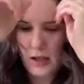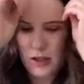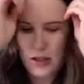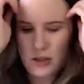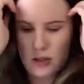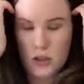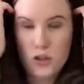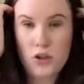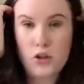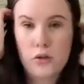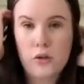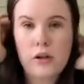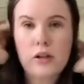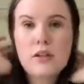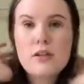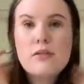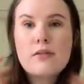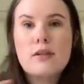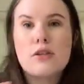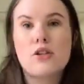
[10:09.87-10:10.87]
did the
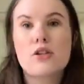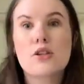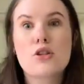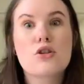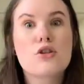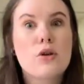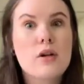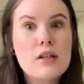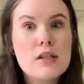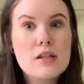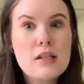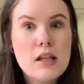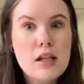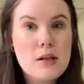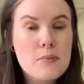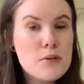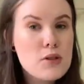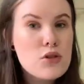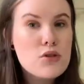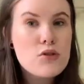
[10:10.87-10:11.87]
shorts, which the shorts knit
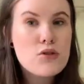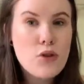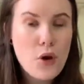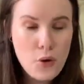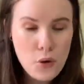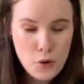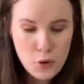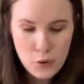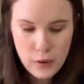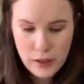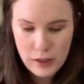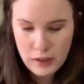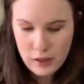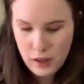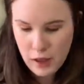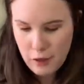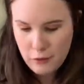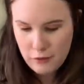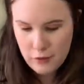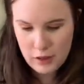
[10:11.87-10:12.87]
up so quickly.
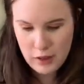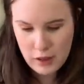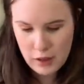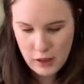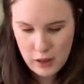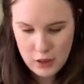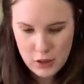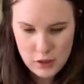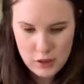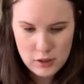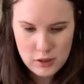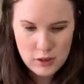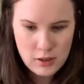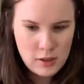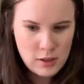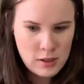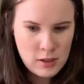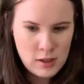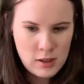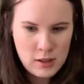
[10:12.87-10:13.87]
I feel like I just
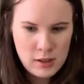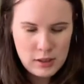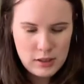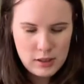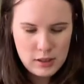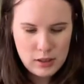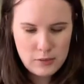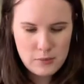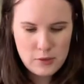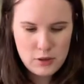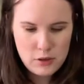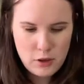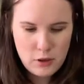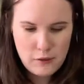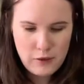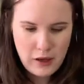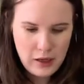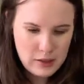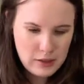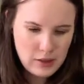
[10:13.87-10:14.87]
did them so
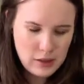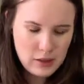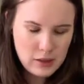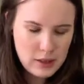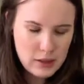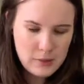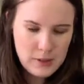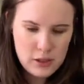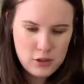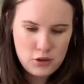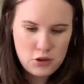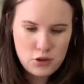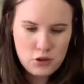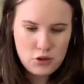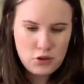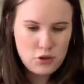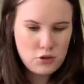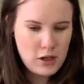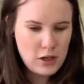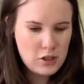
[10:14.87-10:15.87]
fast. They're a little bit
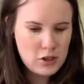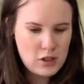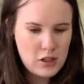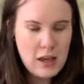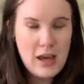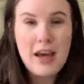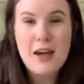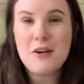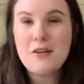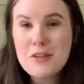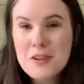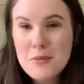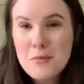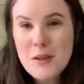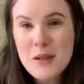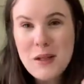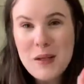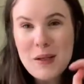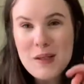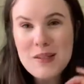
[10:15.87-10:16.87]
stretched out
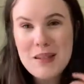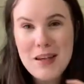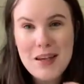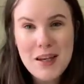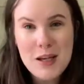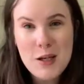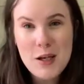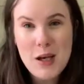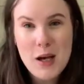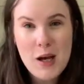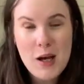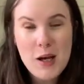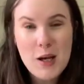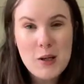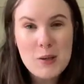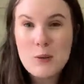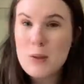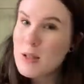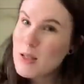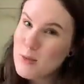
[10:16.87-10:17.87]
because I uh,
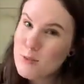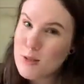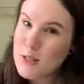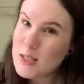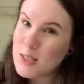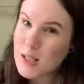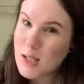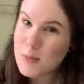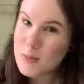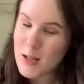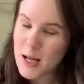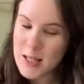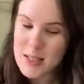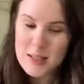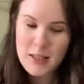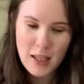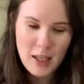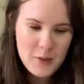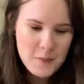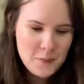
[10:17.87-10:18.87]
wore them to sleep last
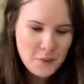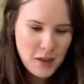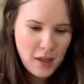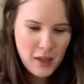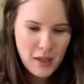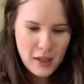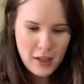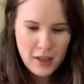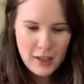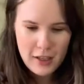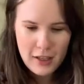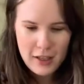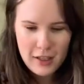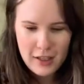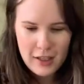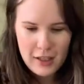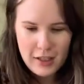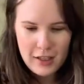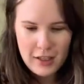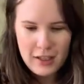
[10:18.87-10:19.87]
night.
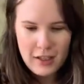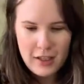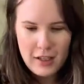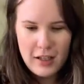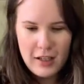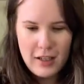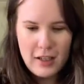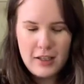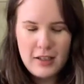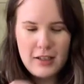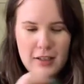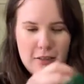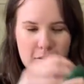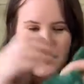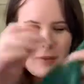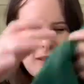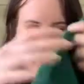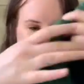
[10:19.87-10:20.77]
Um,